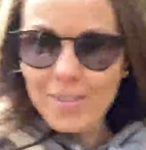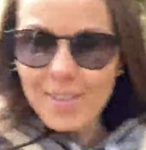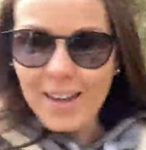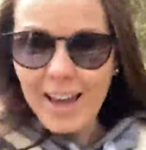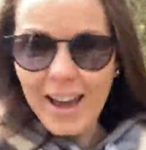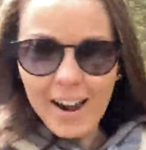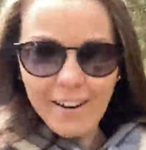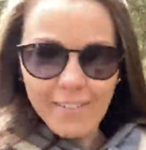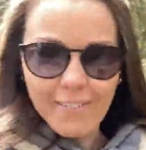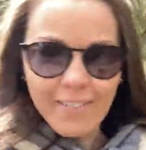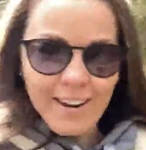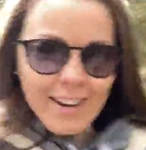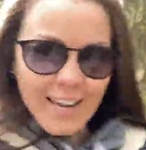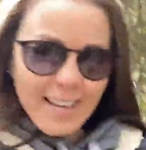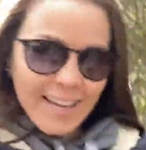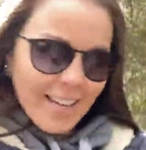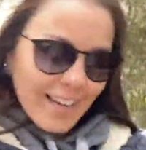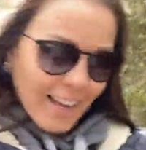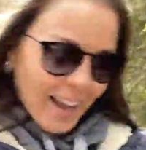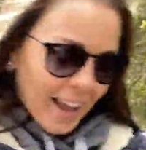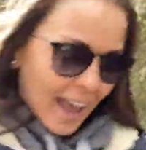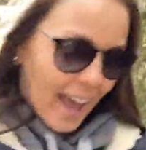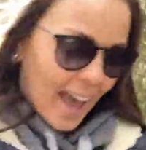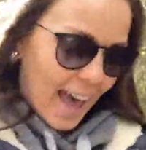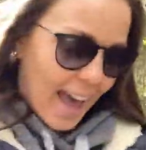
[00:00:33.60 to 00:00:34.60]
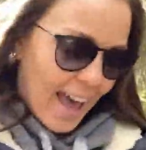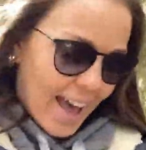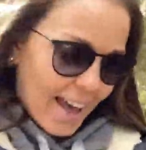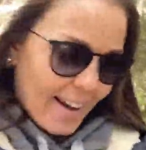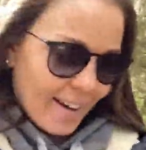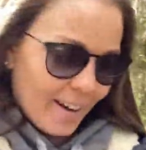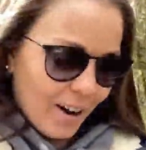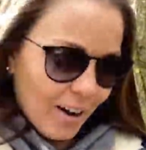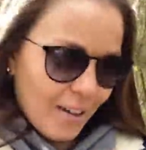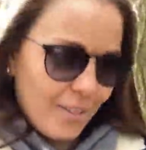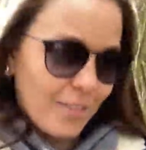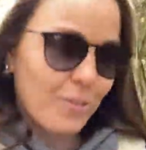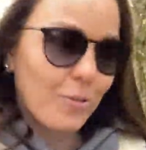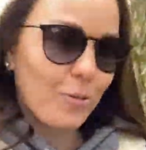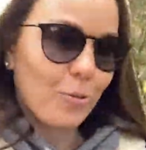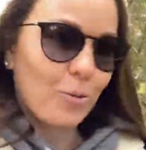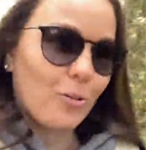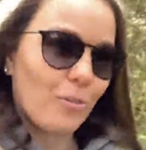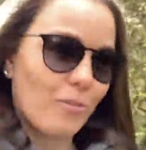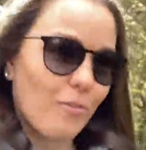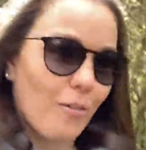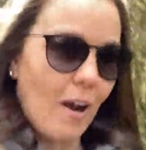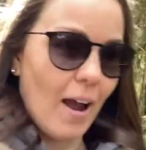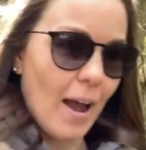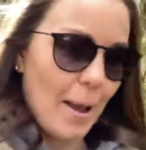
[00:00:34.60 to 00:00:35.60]
Harry and I
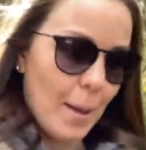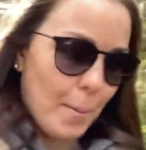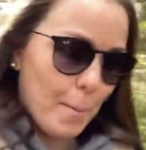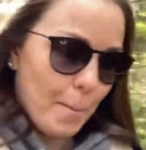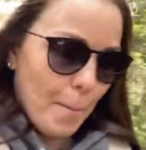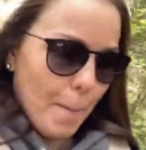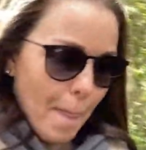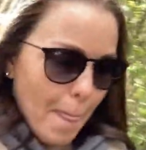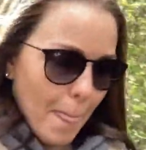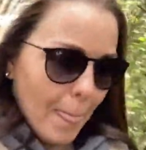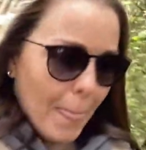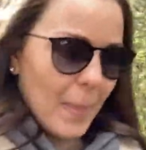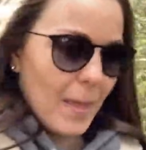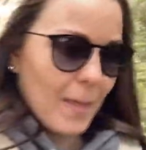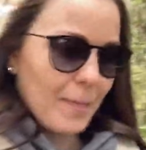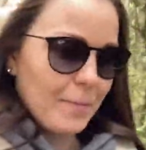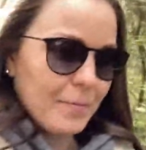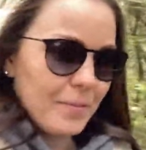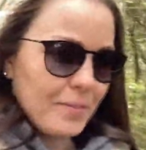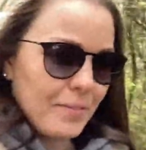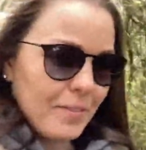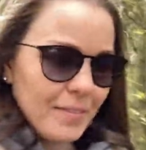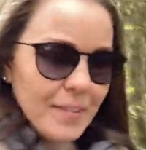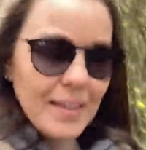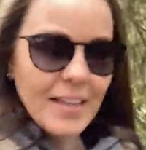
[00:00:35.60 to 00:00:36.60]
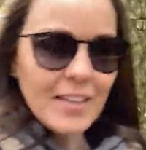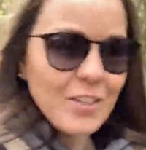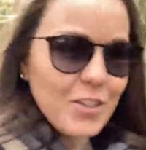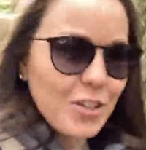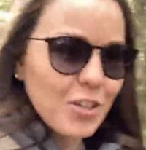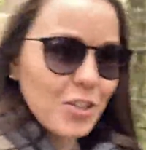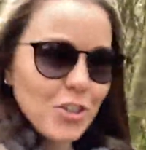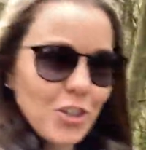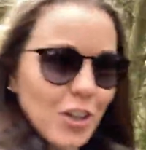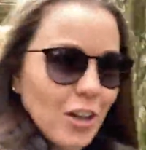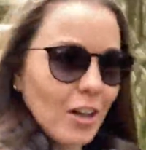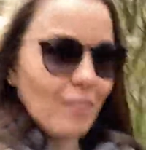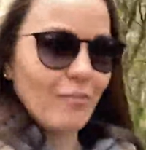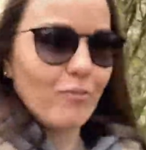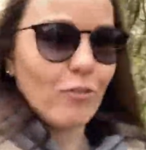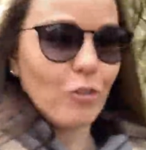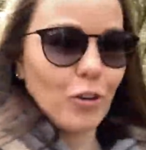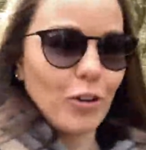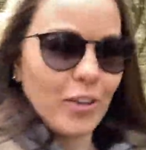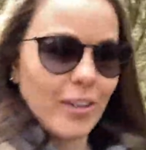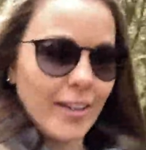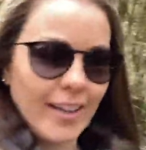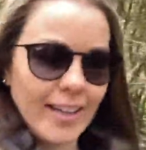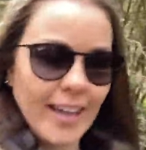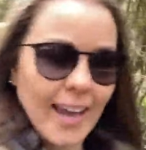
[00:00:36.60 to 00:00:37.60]
thought, right, let's just start
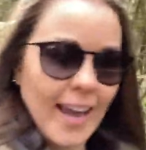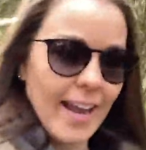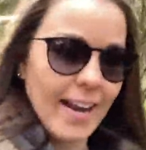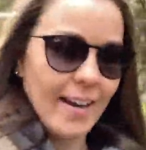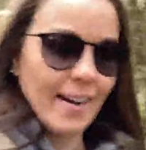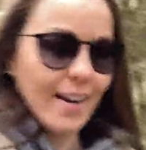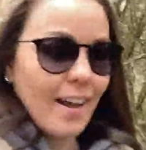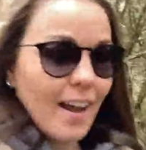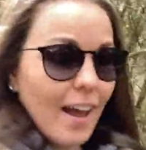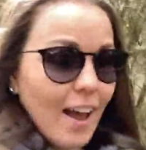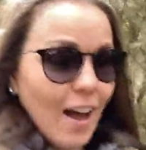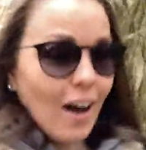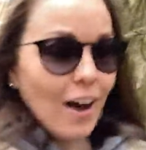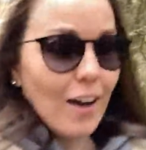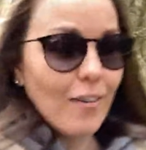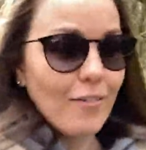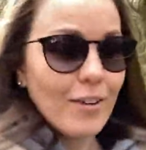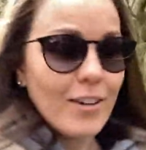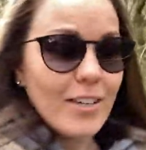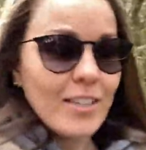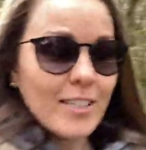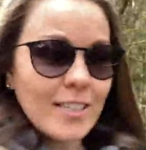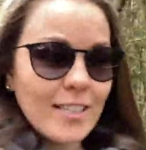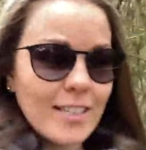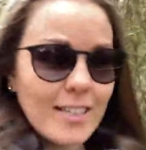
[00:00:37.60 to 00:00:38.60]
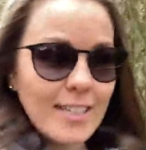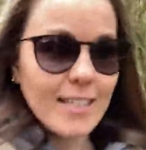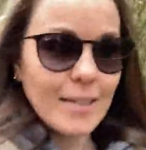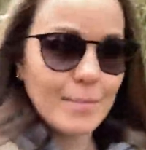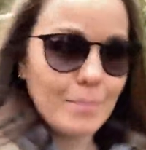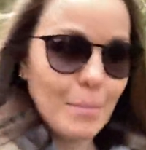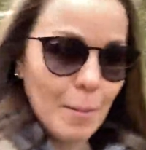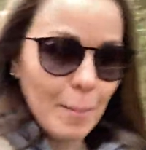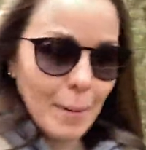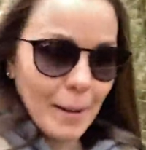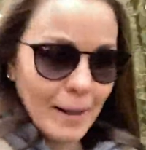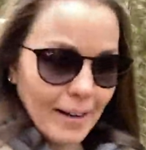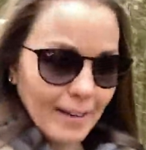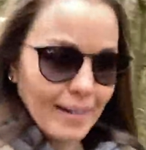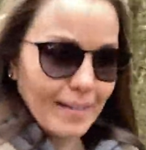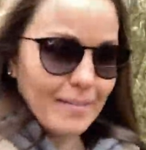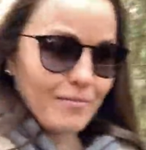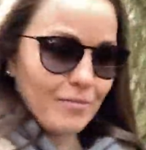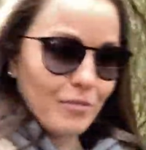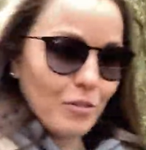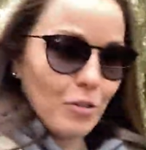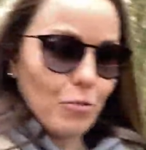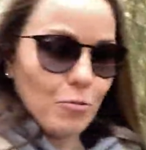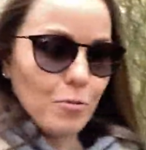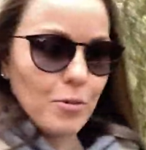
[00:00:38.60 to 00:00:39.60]
vlogging again. I recently did my panelling
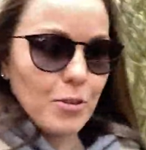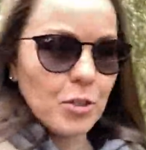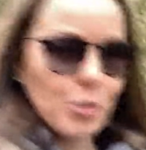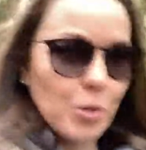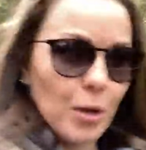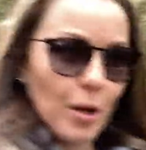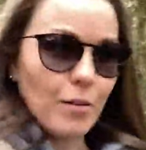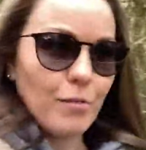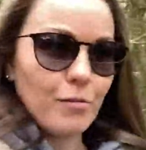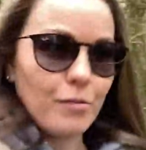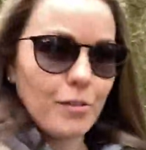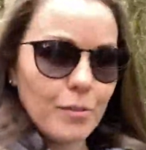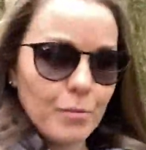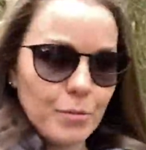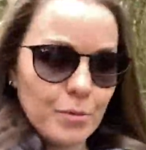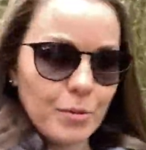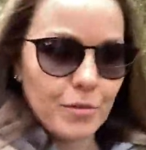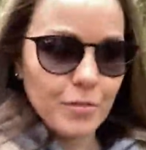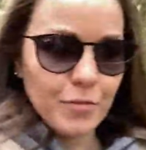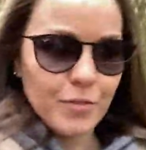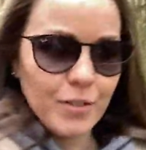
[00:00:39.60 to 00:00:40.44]
vlog, which you hopefully would have